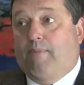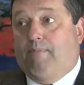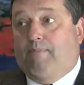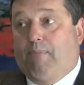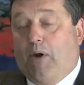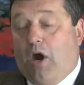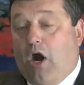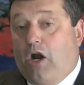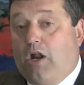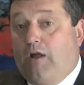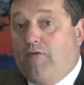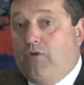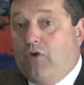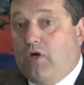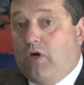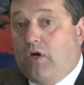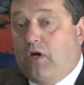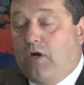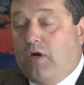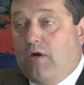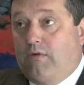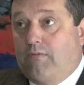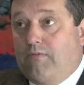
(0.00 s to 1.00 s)
part of
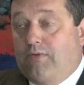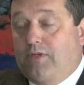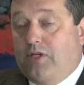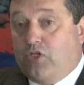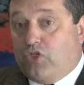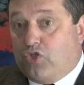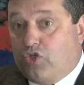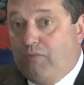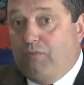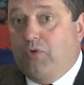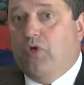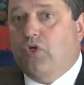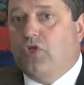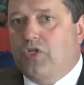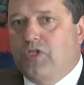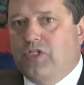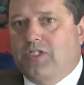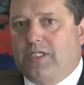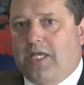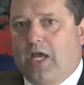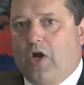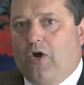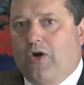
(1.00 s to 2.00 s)
your distribution
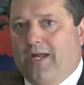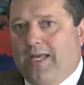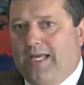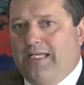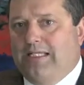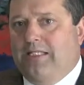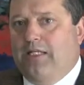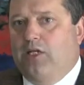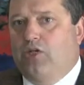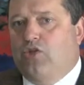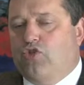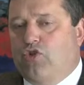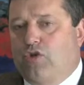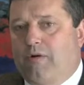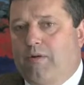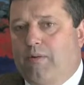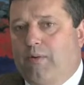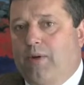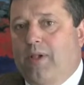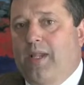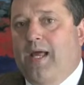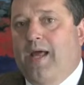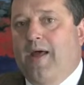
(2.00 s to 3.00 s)
center, easily
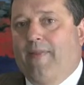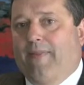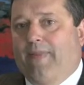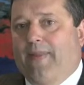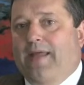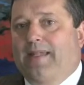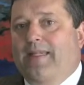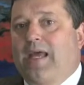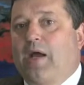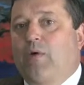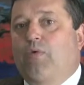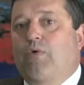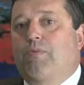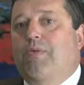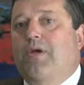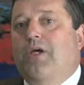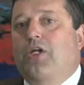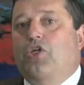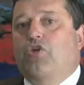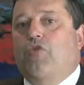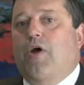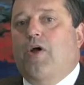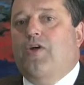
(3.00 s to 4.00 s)
distributable, that they would be
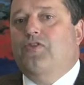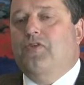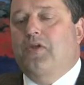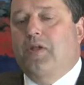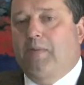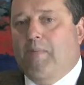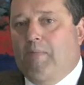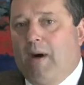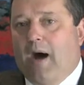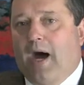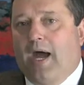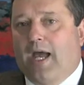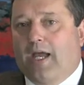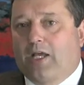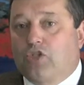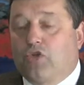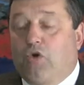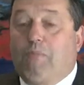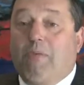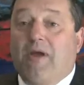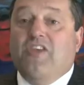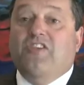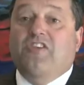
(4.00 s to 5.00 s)
interested in buying?
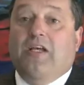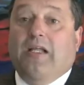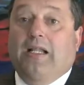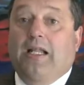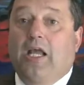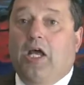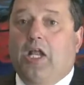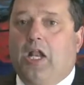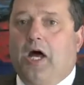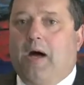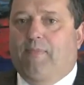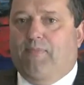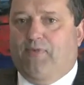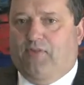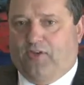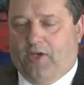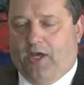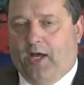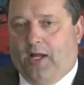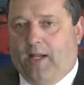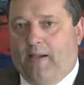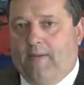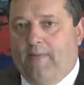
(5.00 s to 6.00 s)
So basically an
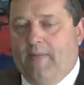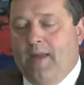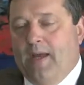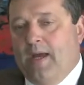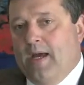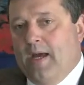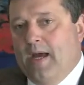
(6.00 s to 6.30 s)
upsell.